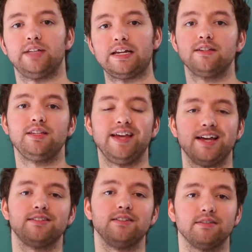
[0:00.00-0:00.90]
That is the
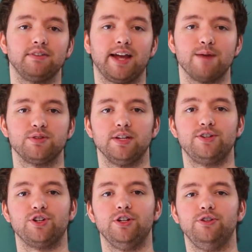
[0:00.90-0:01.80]
essence of
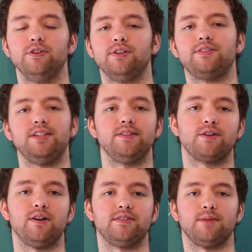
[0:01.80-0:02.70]
encapsulation, and you're gonna see this
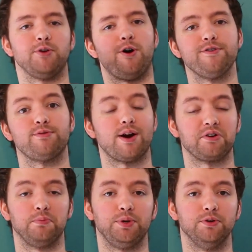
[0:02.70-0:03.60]
concept all
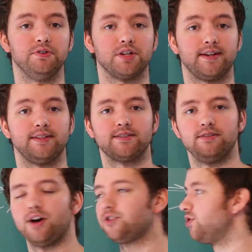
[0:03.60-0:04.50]
throughout computer science,
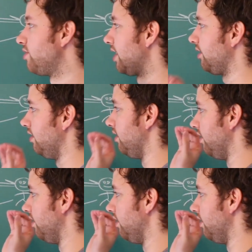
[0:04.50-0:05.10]
not just at the,